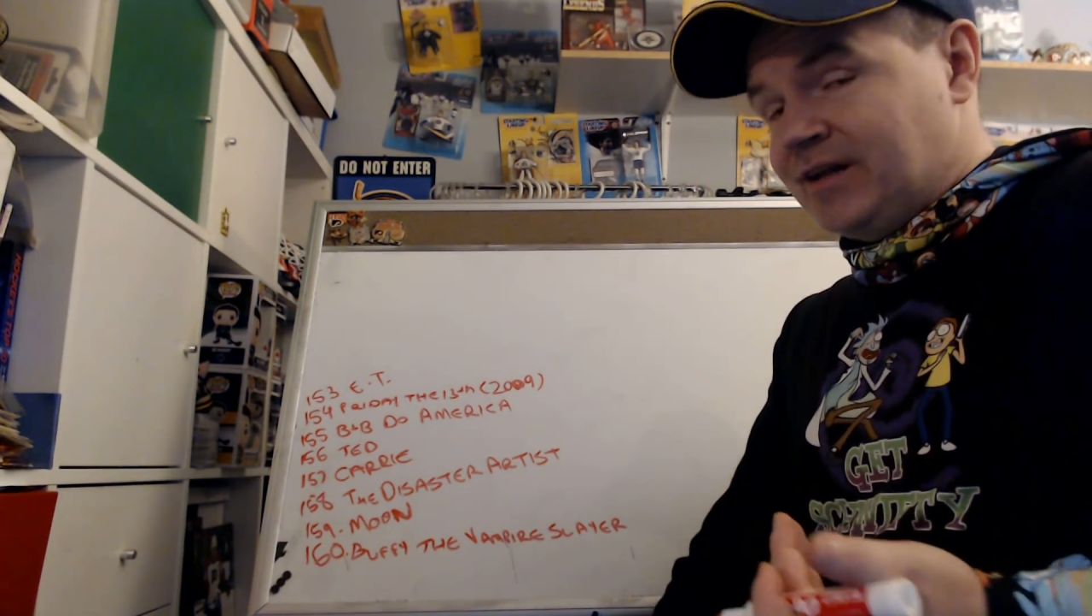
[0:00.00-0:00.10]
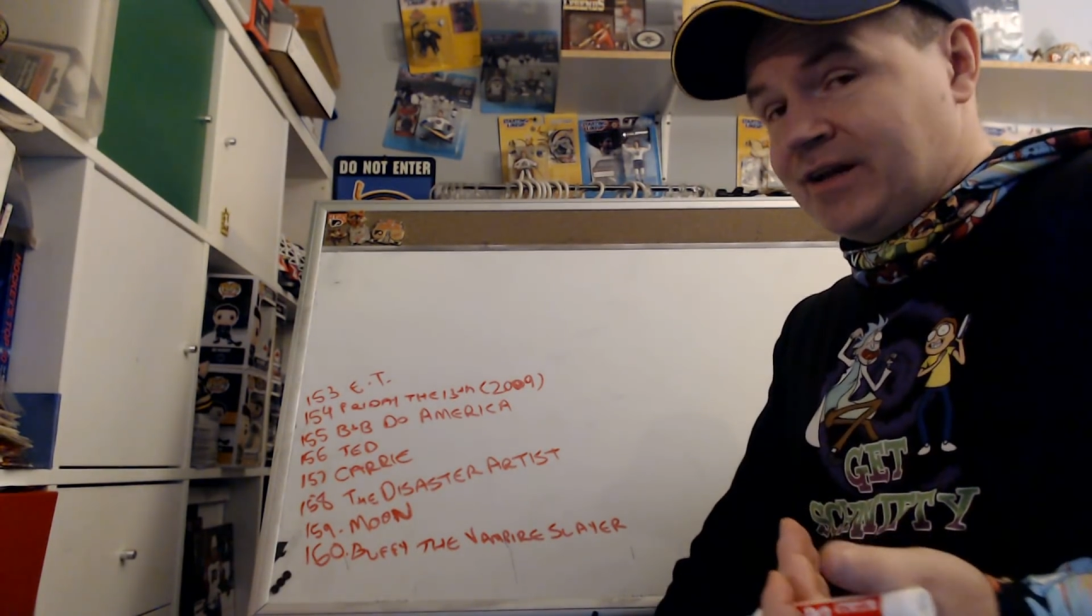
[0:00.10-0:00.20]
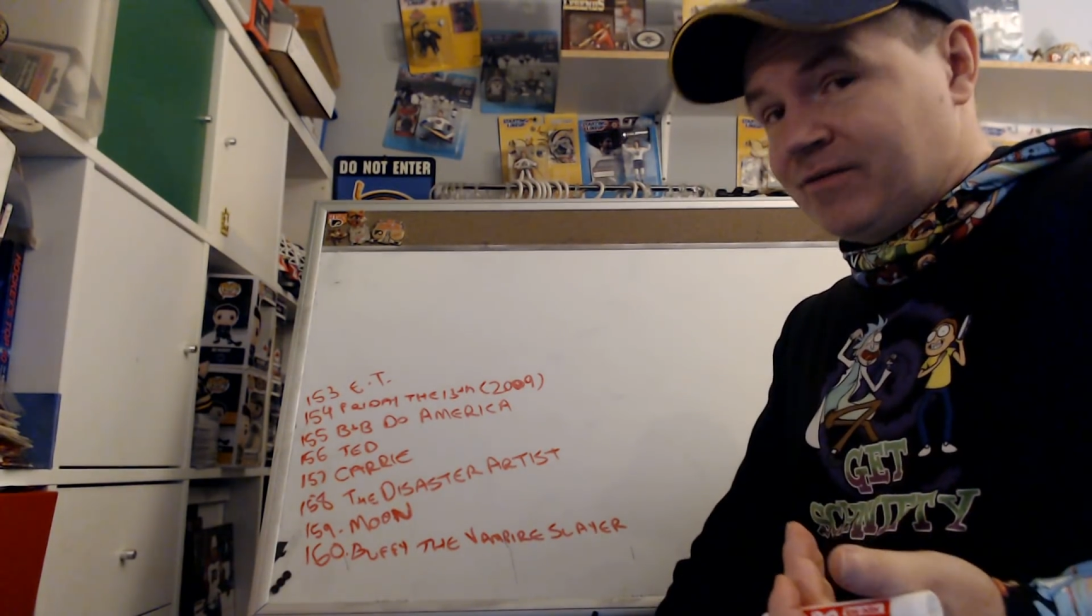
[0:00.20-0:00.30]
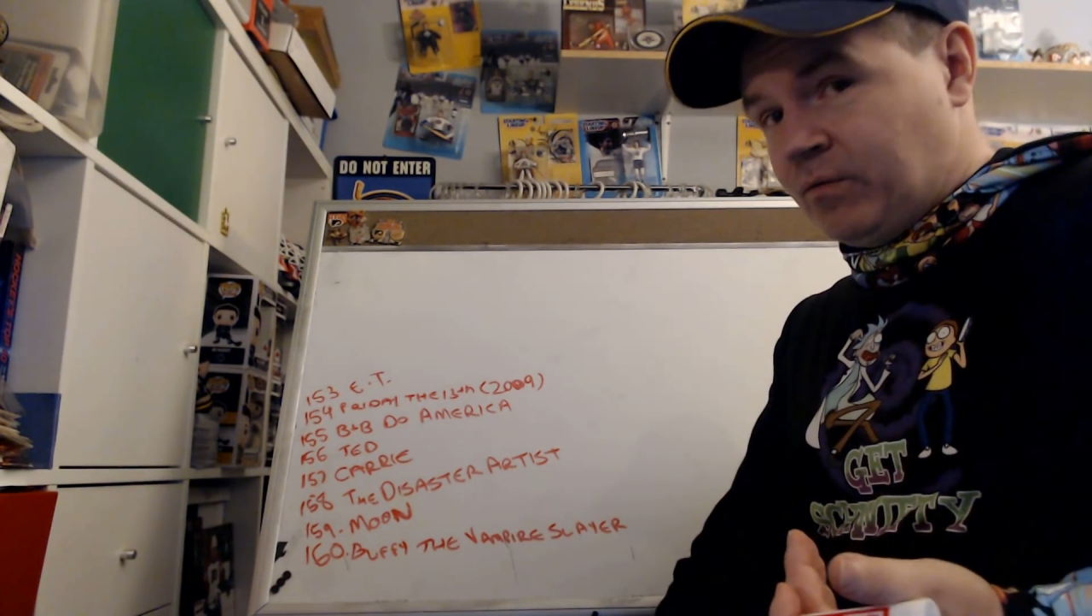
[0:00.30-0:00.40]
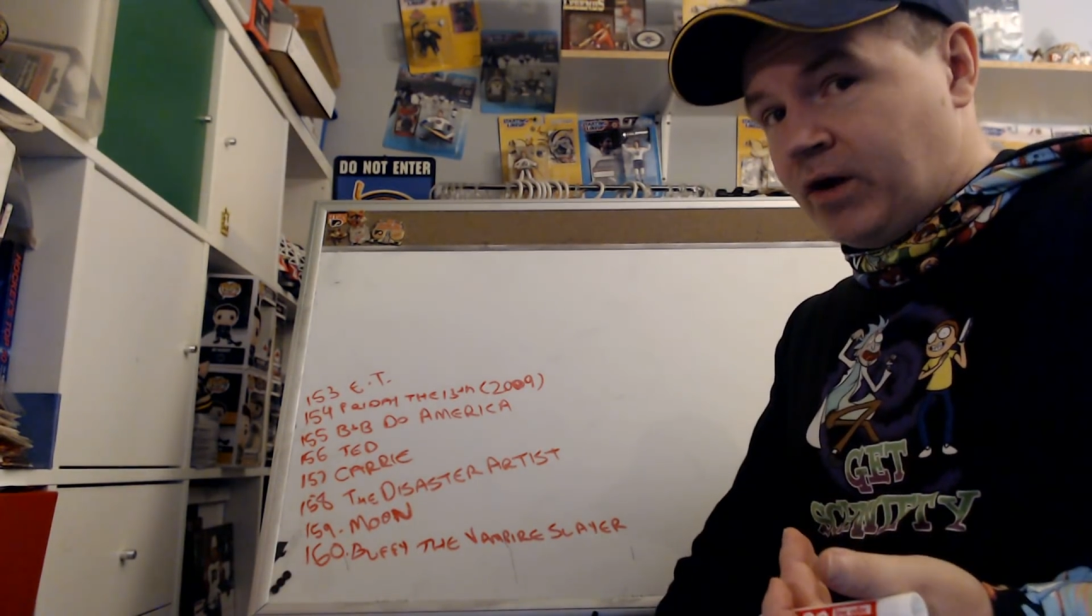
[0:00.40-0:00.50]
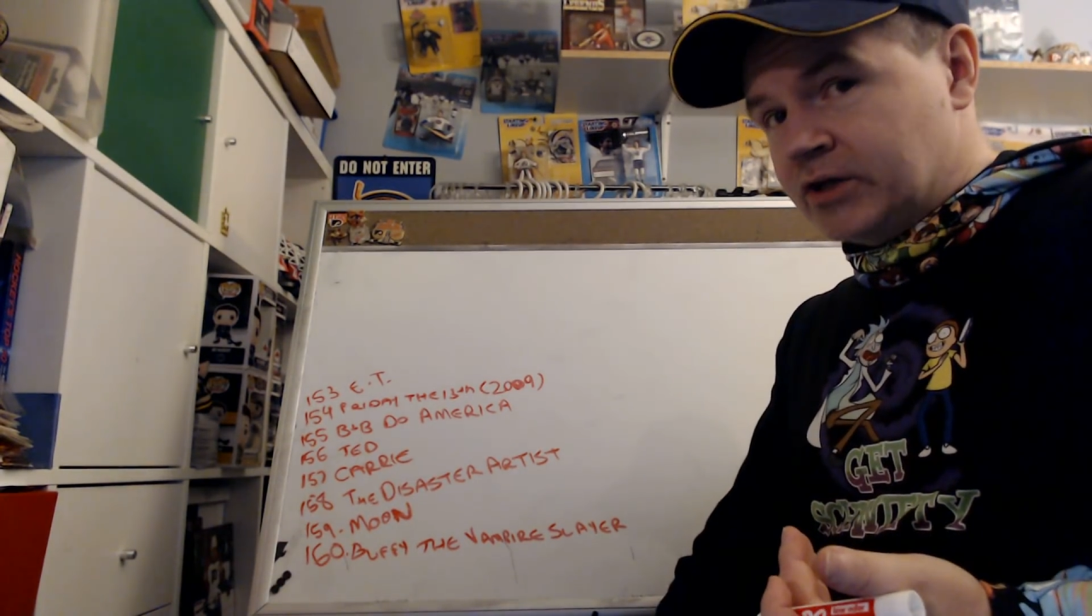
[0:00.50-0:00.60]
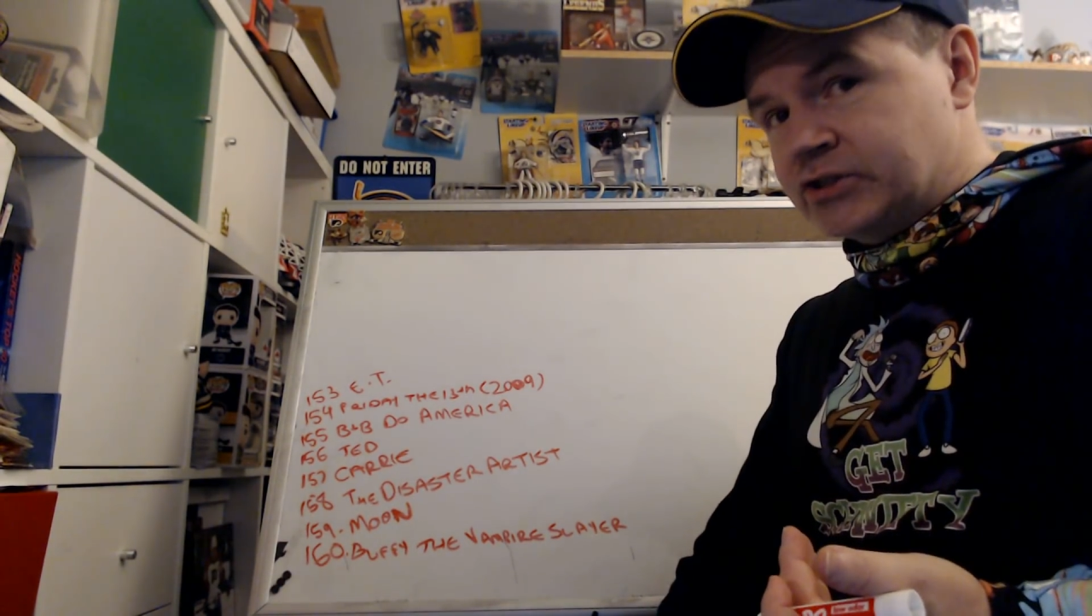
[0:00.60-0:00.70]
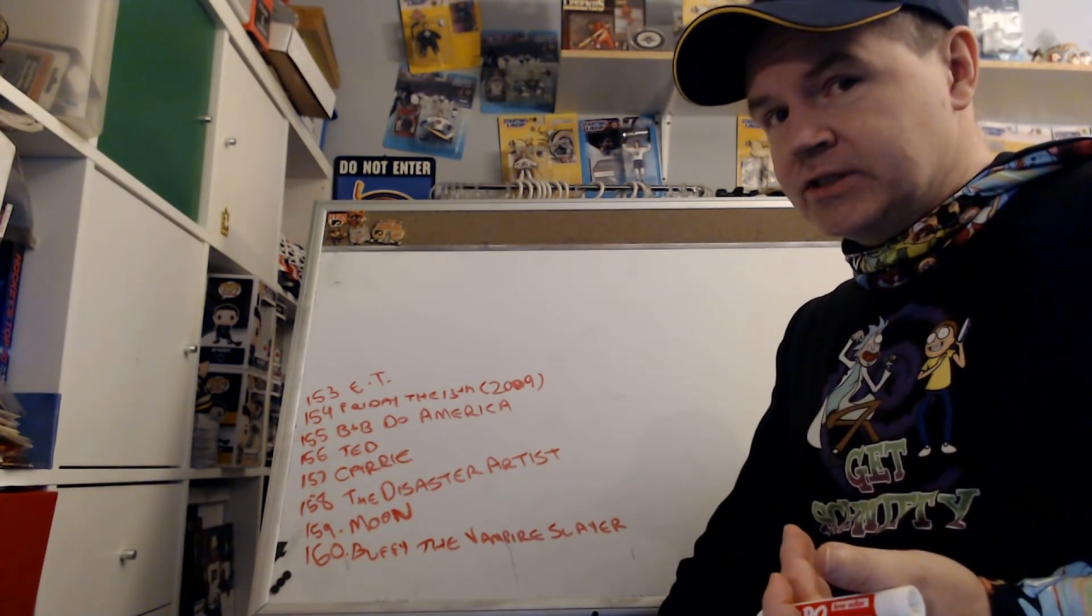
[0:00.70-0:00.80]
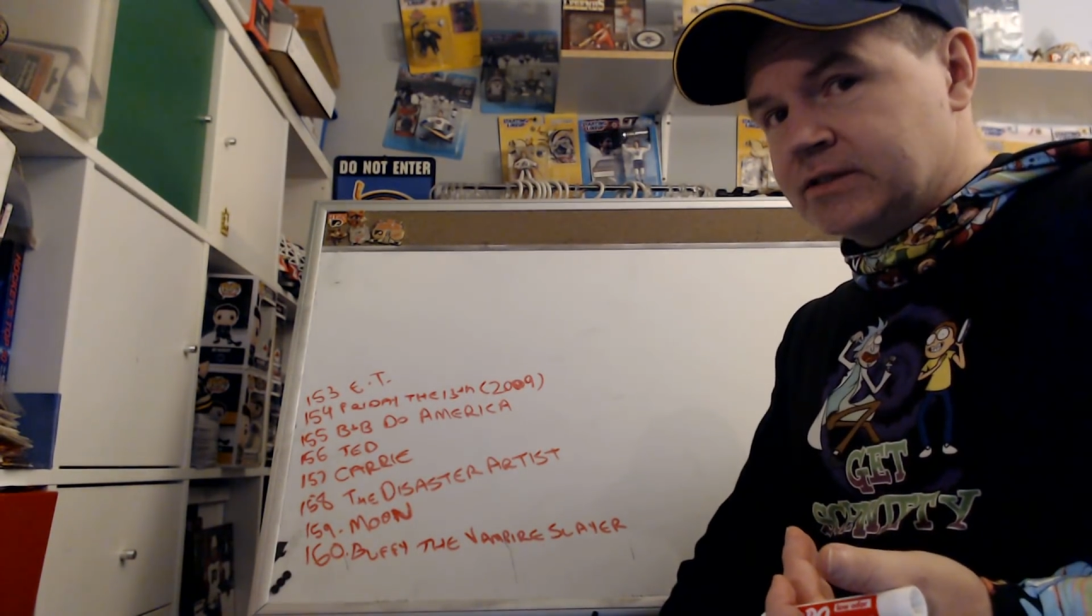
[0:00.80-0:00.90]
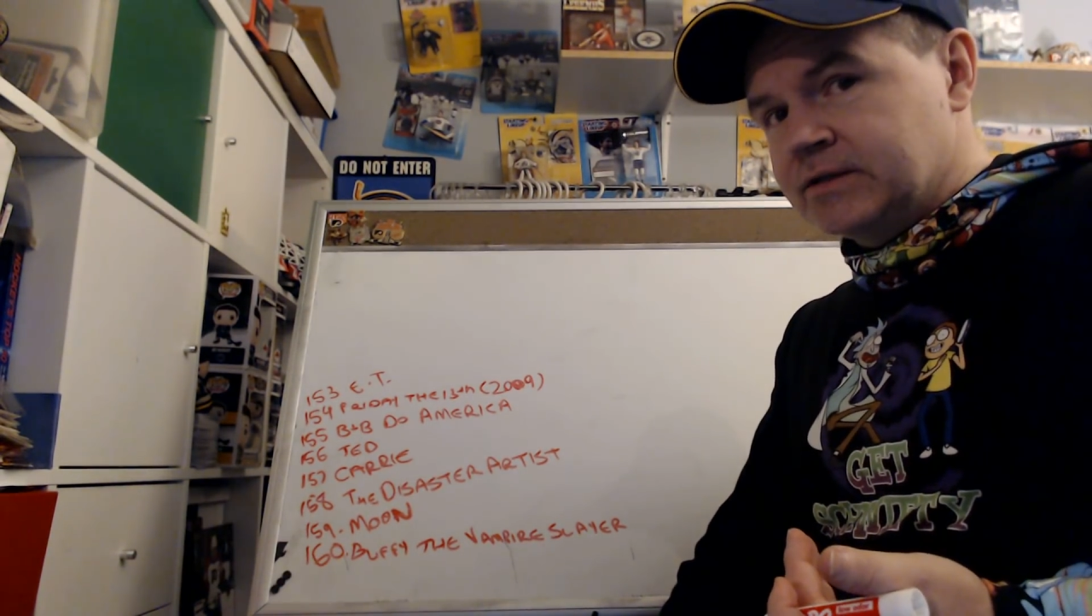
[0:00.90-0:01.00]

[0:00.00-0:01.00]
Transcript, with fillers: never watched it.